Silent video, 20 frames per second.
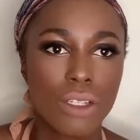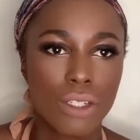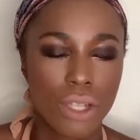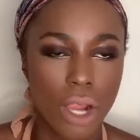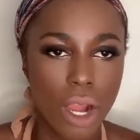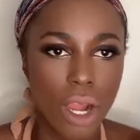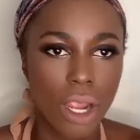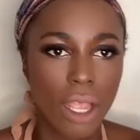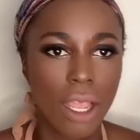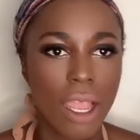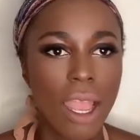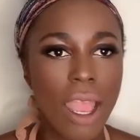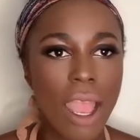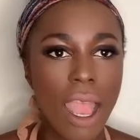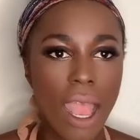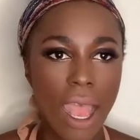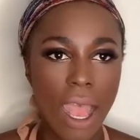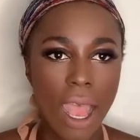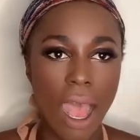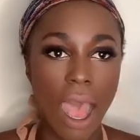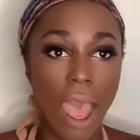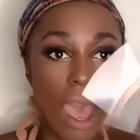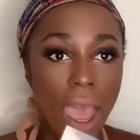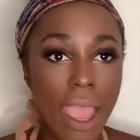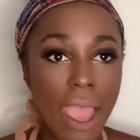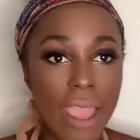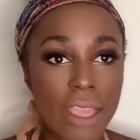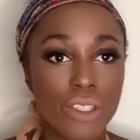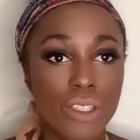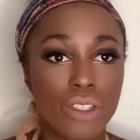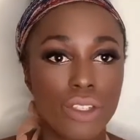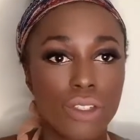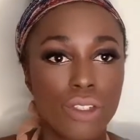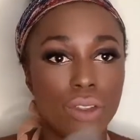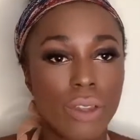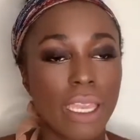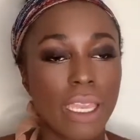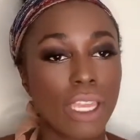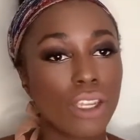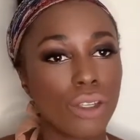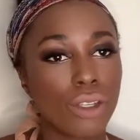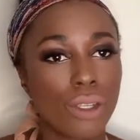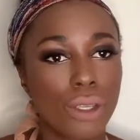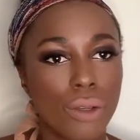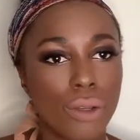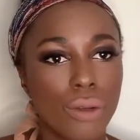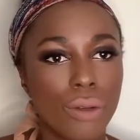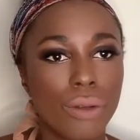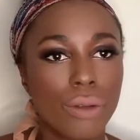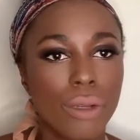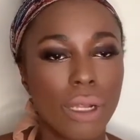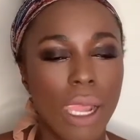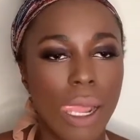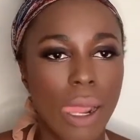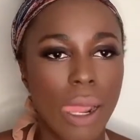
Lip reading: dark eyes to do like a nude